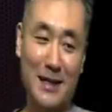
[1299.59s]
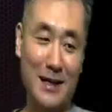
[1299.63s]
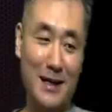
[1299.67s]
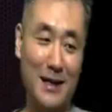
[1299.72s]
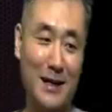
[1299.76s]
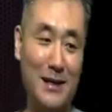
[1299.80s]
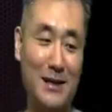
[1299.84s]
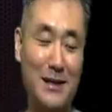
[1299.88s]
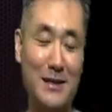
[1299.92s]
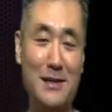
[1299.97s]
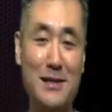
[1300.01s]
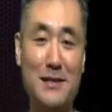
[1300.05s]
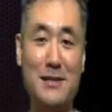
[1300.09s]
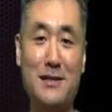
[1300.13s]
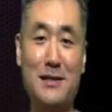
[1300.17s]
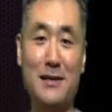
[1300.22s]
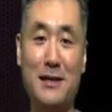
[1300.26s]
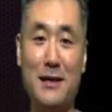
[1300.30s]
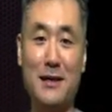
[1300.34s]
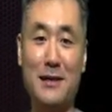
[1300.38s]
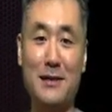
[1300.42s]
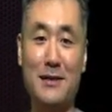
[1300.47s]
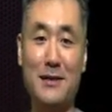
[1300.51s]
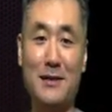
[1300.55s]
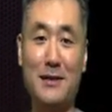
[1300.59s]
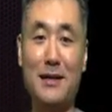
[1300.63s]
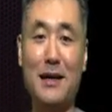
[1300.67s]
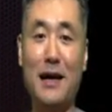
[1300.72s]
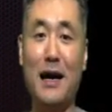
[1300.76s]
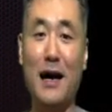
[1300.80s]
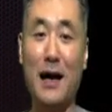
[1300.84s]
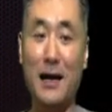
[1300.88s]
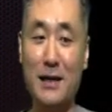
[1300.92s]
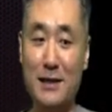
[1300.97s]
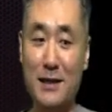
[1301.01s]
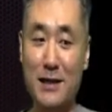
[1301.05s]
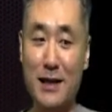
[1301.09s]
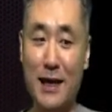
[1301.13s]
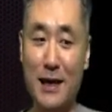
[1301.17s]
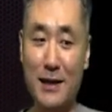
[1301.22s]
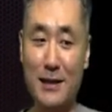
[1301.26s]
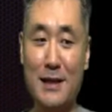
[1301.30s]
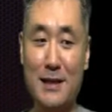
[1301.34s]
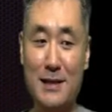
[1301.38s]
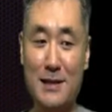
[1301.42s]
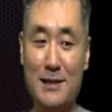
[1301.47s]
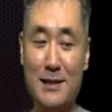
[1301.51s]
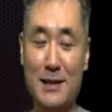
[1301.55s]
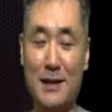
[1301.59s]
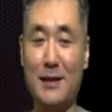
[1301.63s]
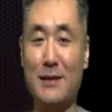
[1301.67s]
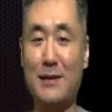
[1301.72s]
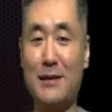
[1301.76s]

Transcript: I cannot say I cannot say